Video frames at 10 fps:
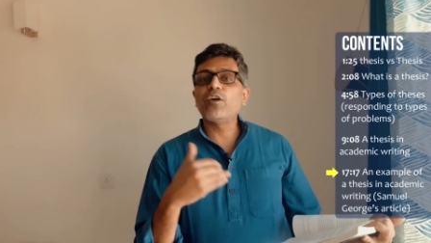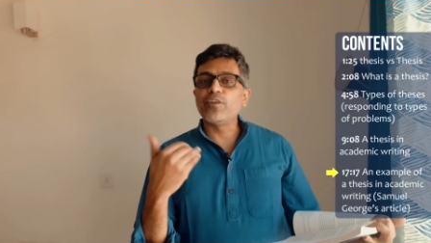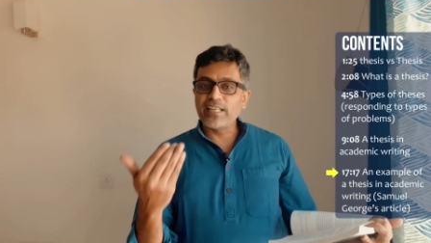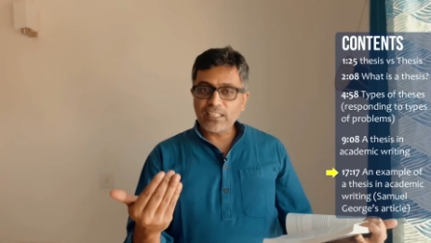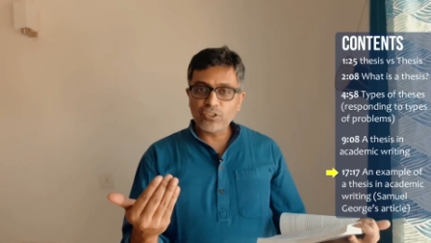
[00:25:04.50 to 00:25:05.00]

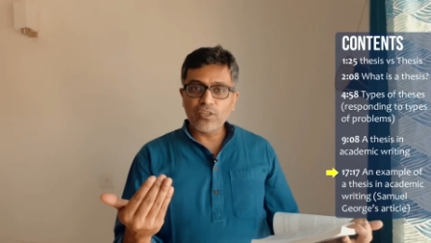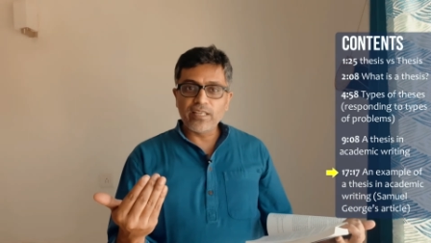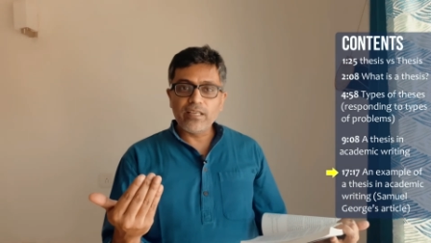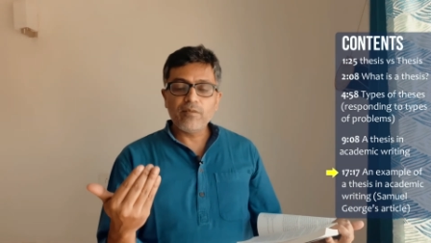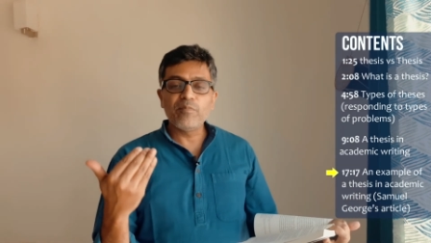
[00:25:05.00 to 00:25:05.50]

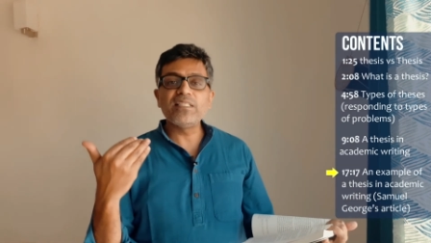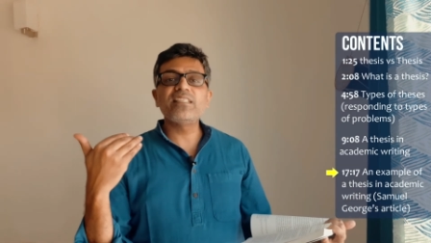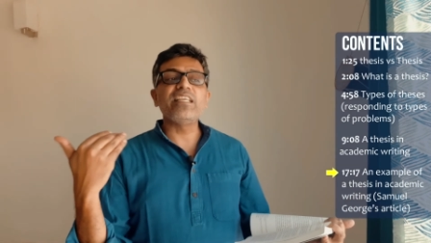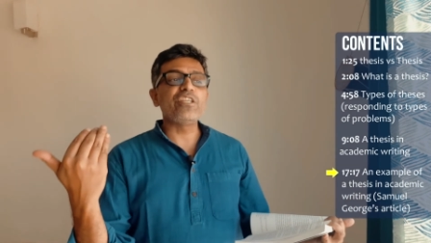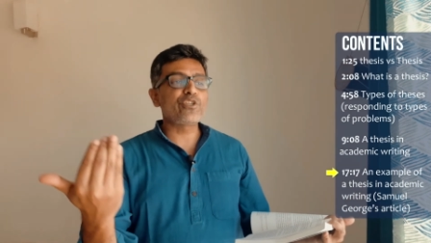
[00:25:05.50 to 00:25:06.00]
contextually, means
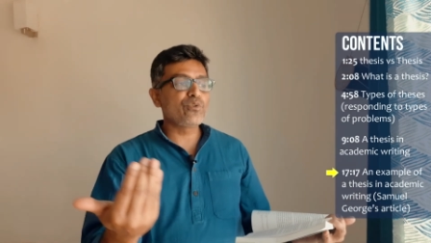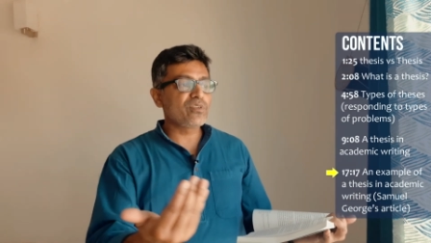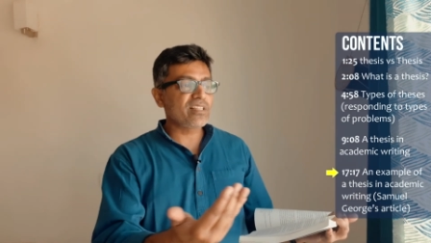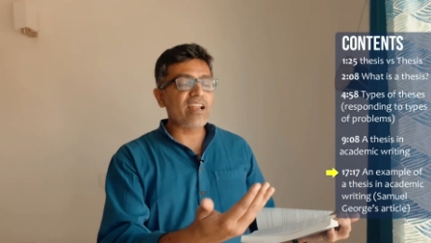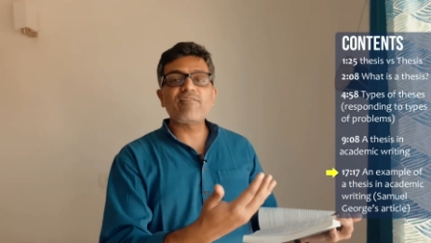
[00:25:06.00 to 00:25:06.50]
the
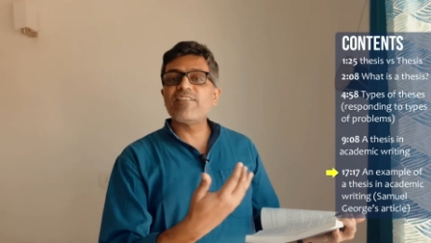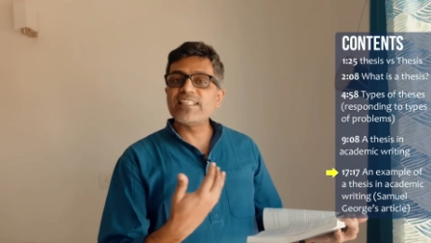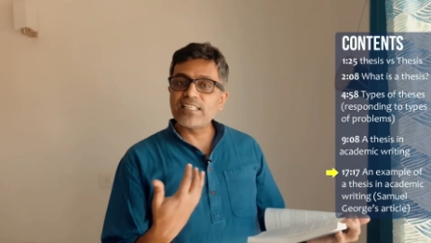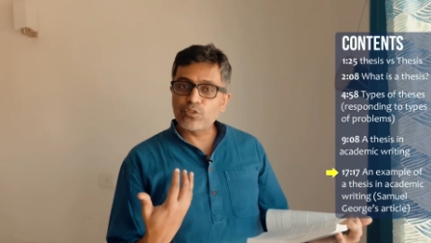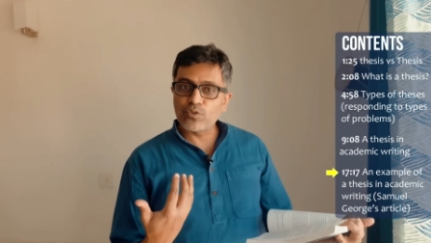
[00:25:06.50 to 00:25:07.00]
issues that are
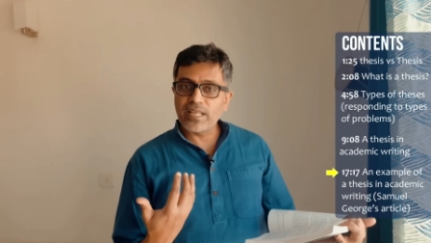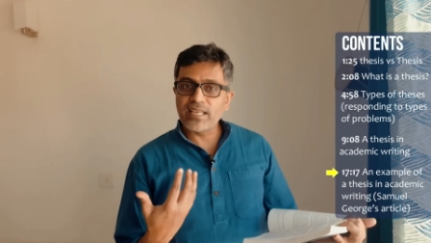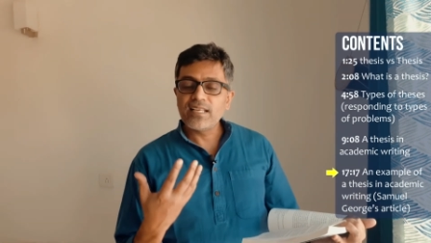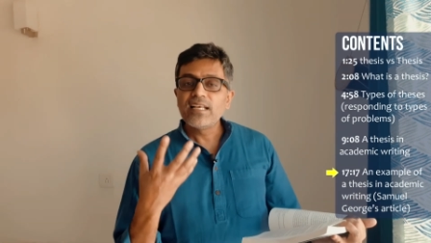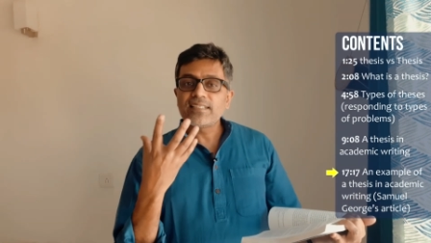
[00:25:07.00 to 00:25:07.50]
facing
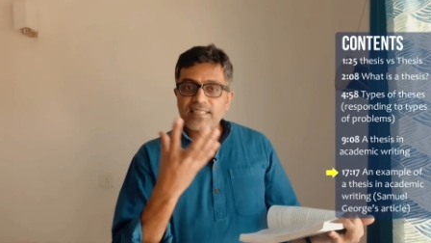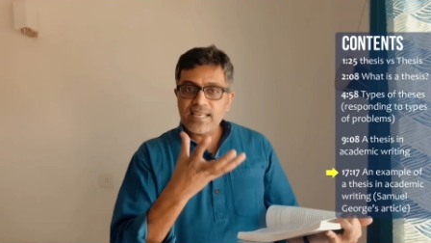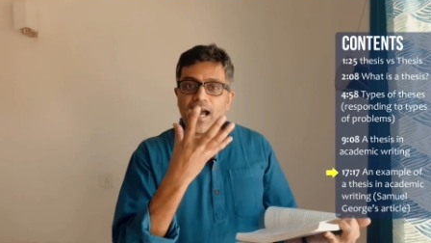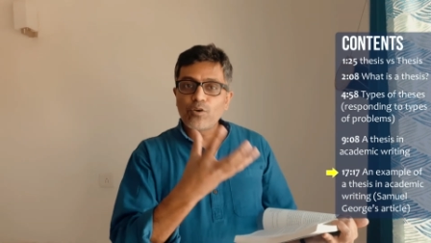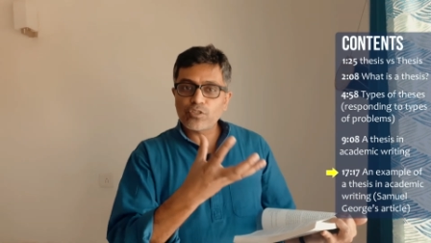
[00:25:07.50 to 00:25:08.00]
today,
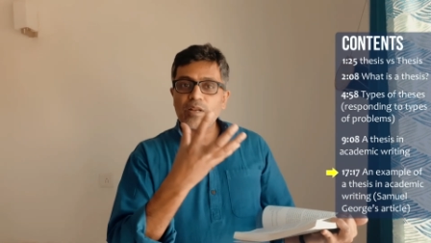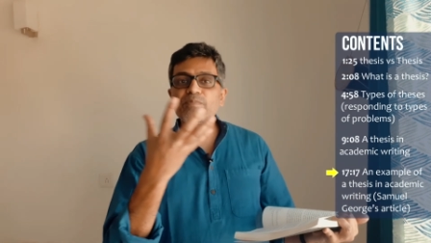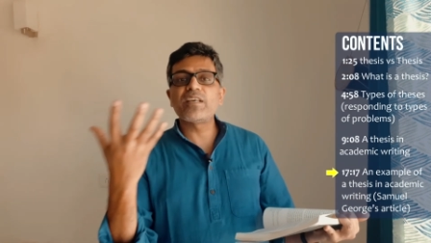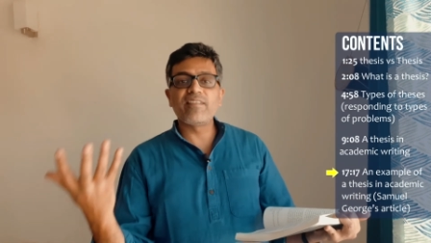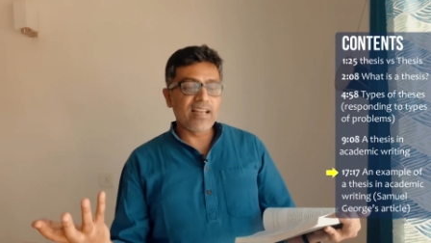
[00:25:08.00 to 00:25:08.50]
see how
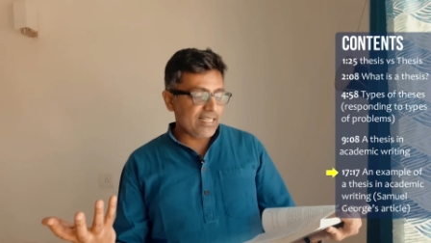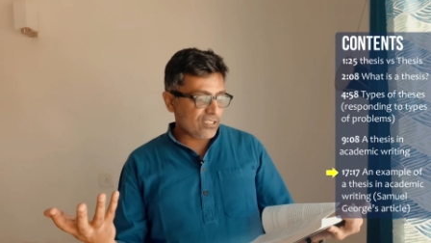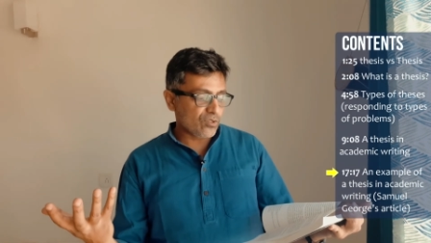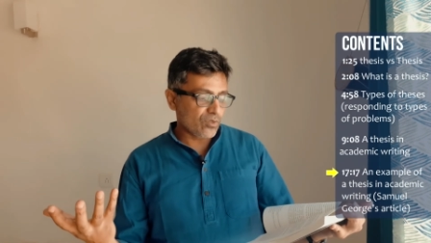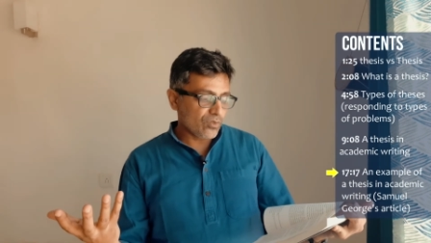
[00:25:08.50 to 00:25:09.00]
scripture
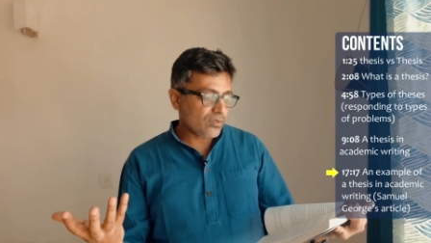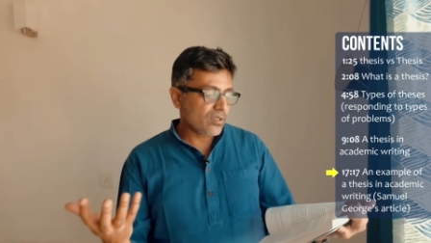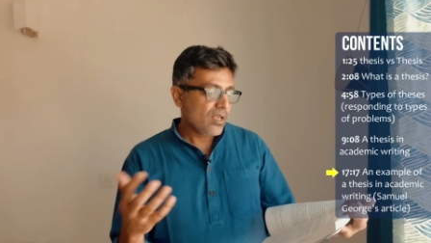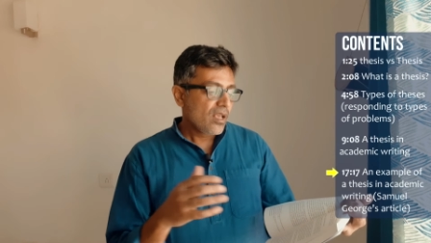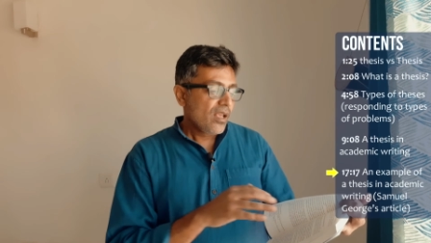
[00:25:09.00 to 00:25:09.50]
relates to
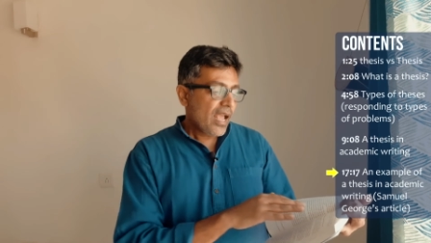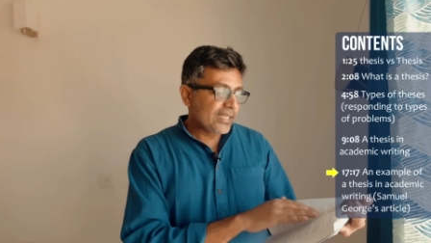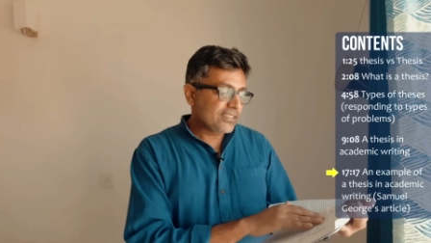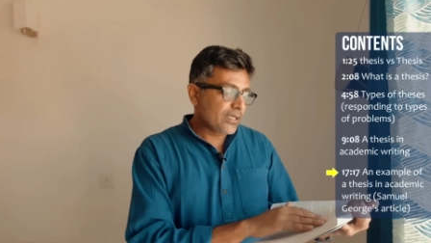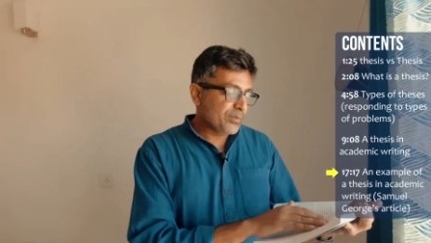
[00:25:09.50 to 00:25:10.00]
those.
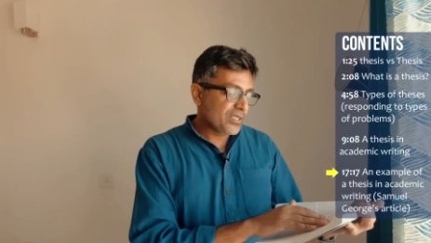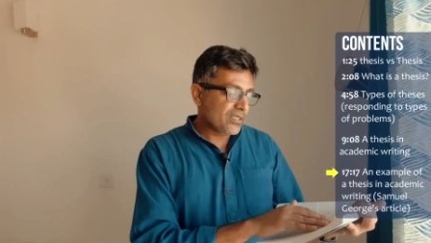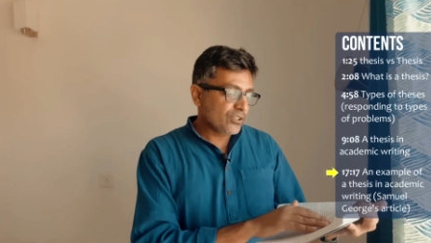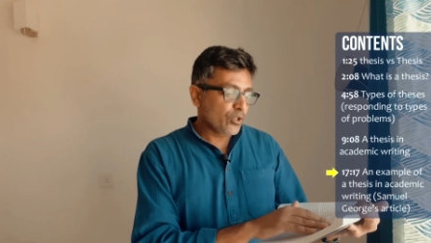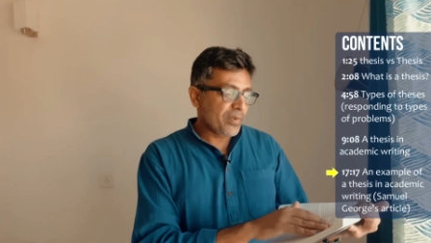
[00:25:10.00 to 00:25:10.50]
And
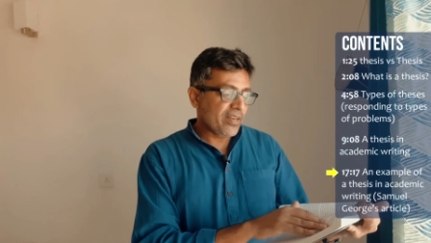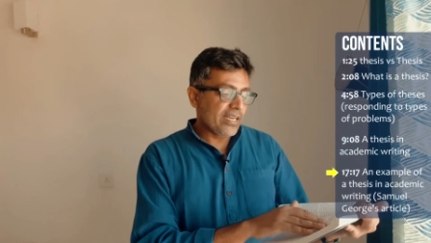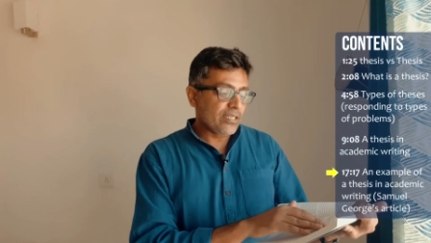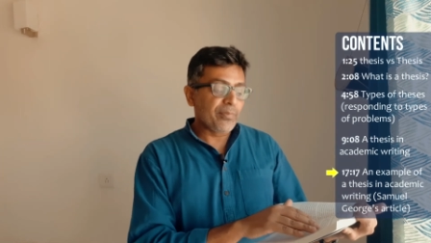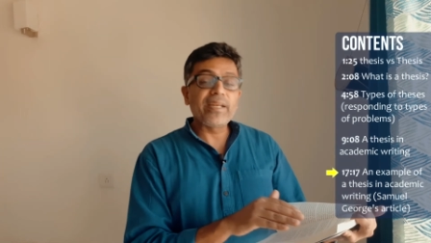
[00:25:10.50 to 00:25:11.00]
scripture should be
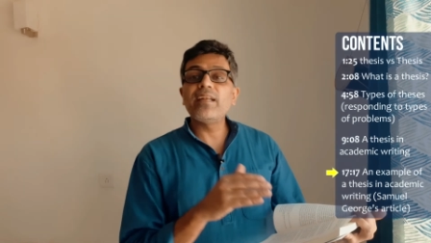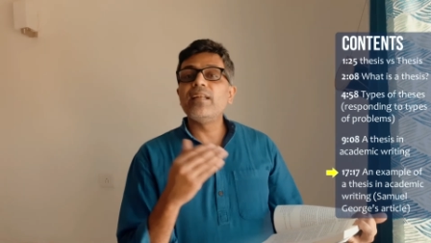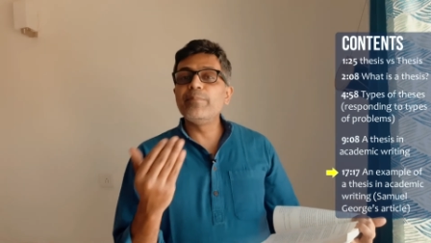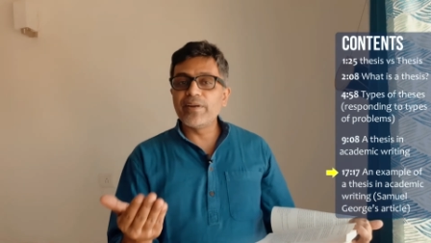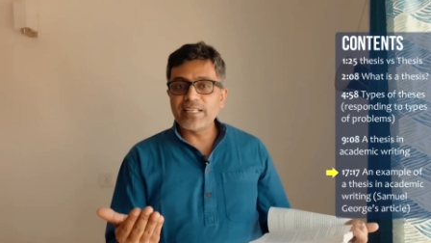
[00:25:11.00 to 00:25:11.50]
interpreted
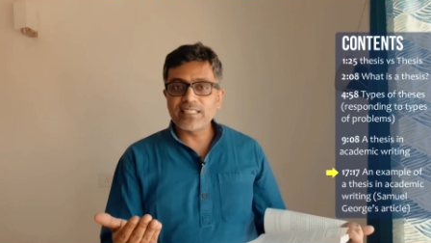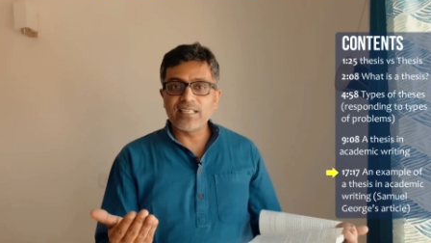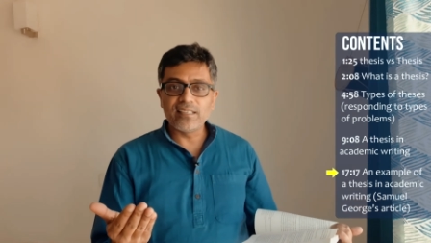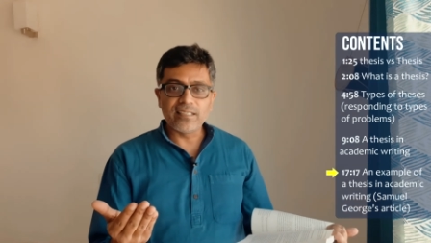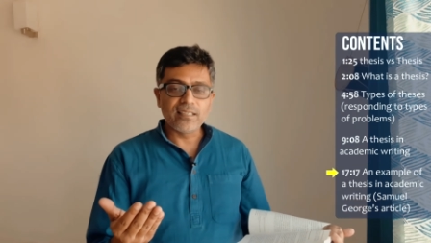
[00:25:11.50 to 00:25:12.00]

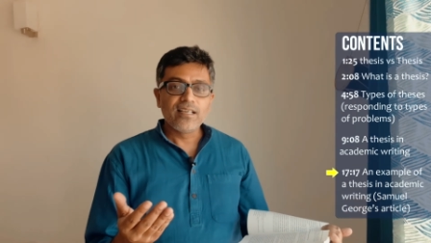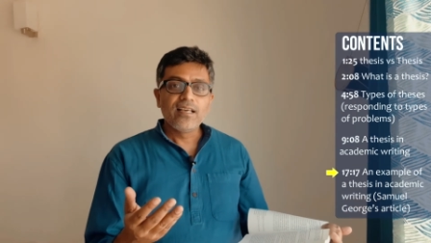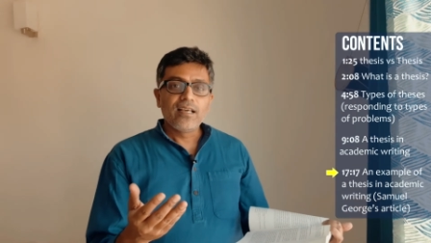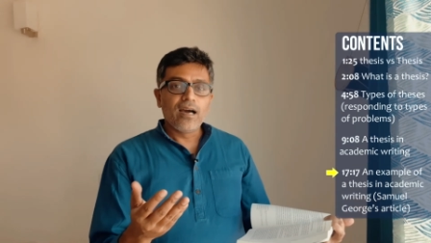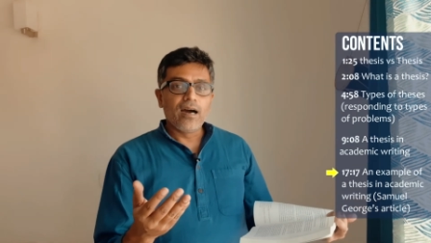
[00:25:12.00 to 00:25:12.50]
liberationally,
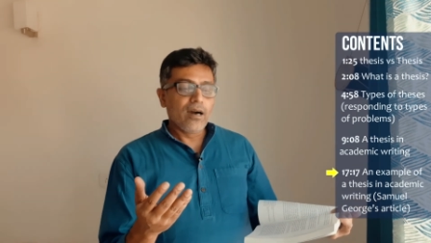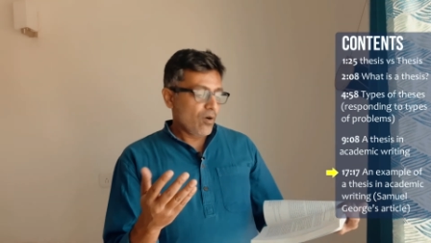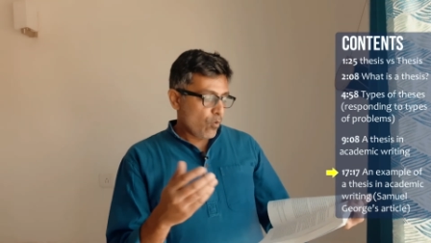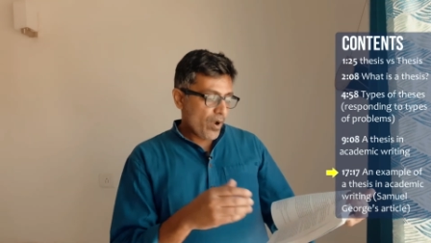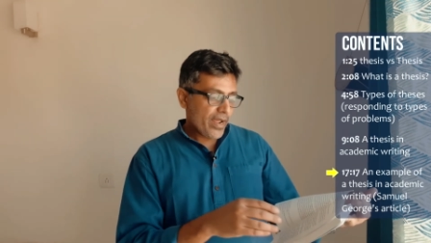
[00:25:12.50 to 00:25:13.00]

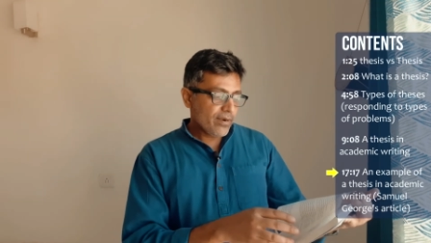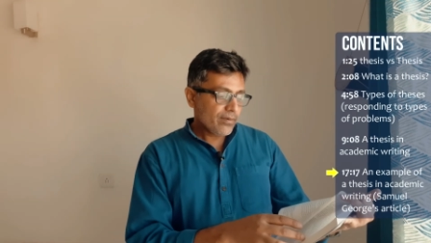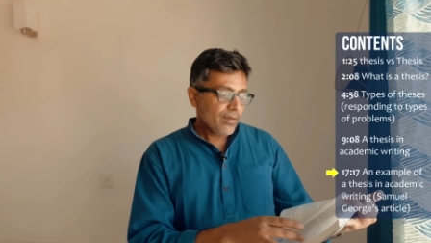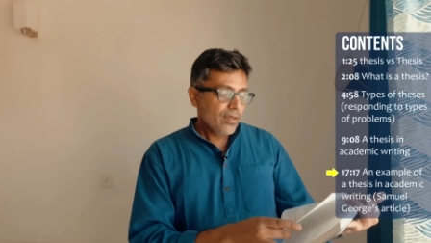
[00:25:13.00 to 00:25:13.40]
uh, where